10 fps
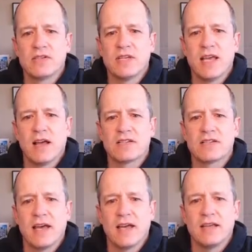see
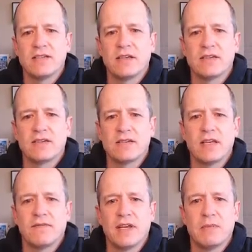outside so you can
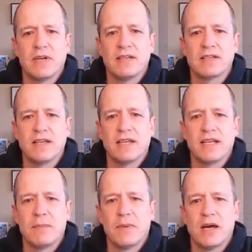see if anybody's
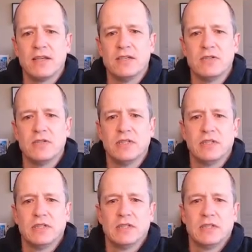sneaking up on you.
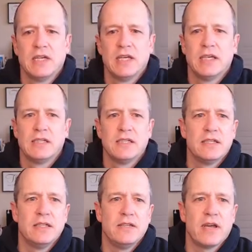
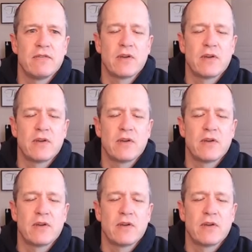You have